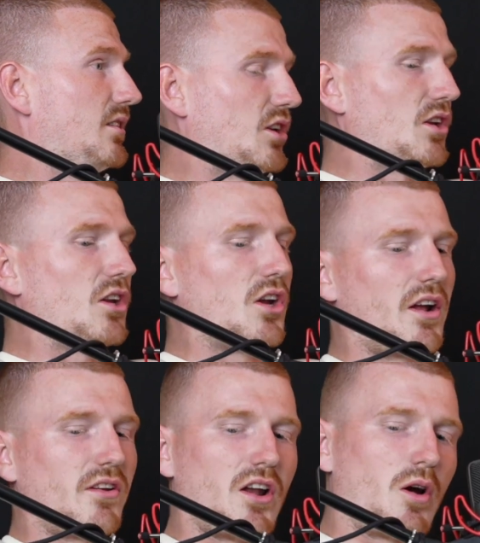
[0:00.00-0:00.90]

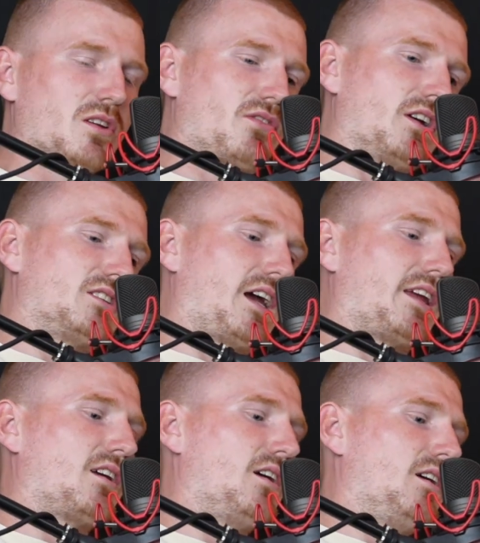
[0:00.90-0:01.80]
it almost feels
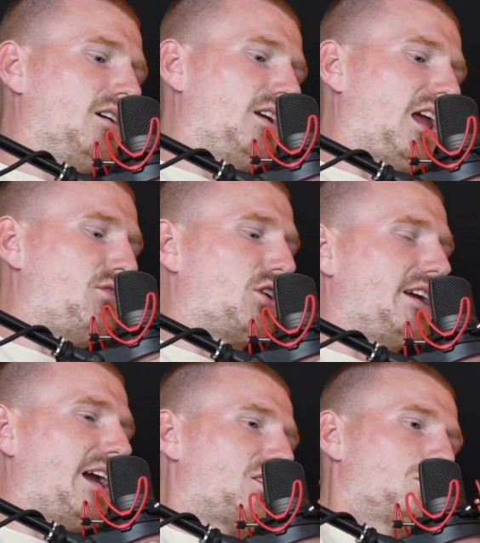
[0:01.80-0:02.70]
like if you
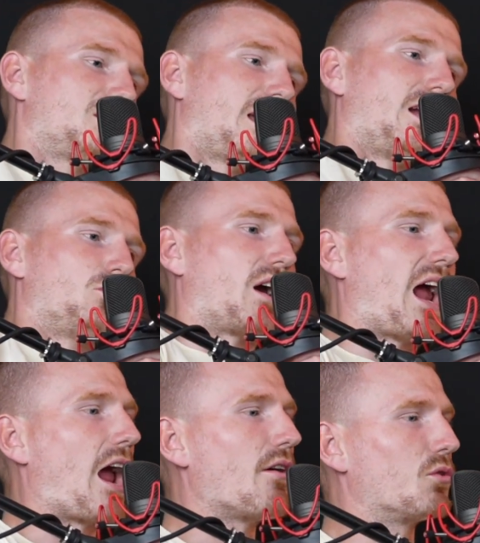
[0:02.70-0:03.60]
can get to a stage
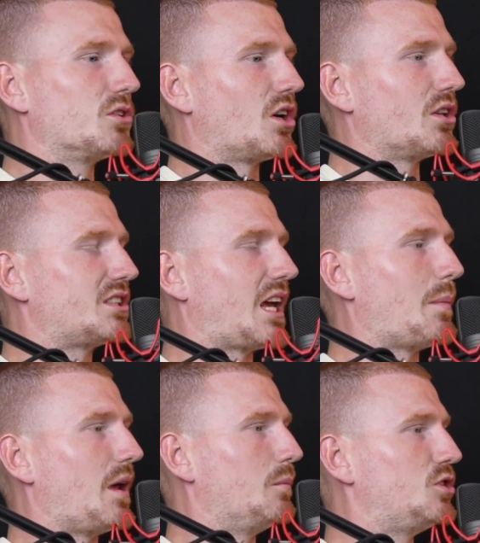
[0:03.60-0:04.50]
where everyone's on the
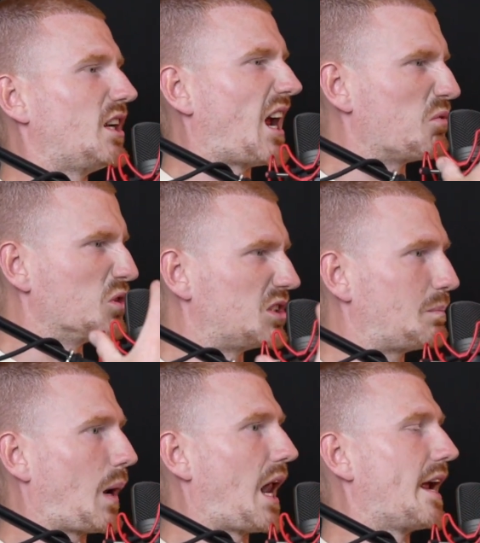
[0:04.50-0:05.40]
same hymn sheet, everyone's
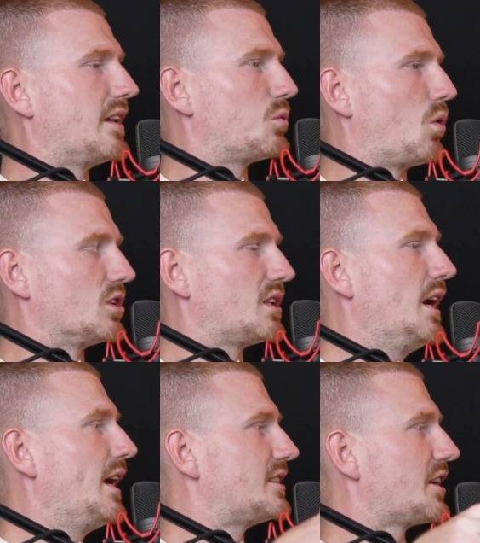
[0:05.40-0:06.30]
playing towards,
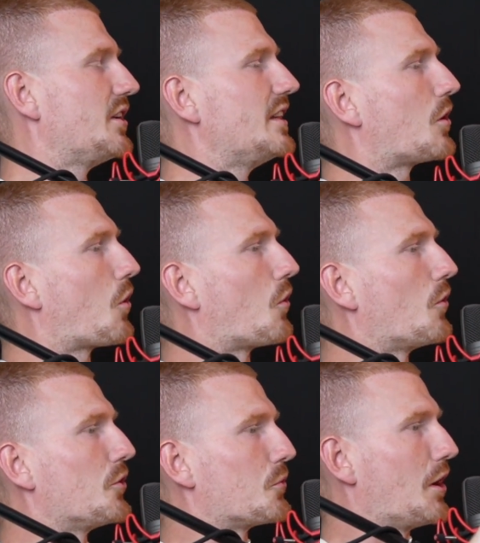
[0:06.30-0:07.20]
it's like you need to
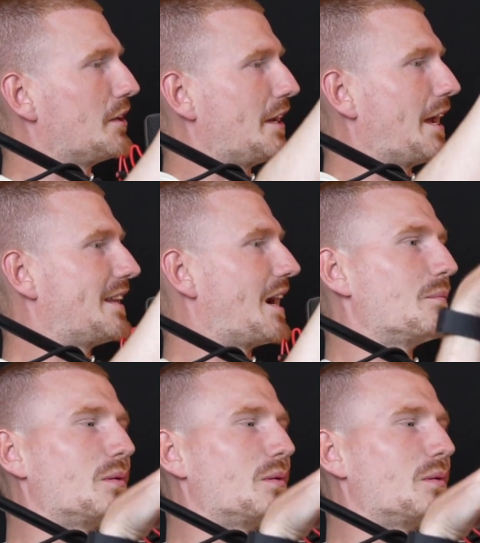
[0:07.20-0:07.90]
earn your right to get there.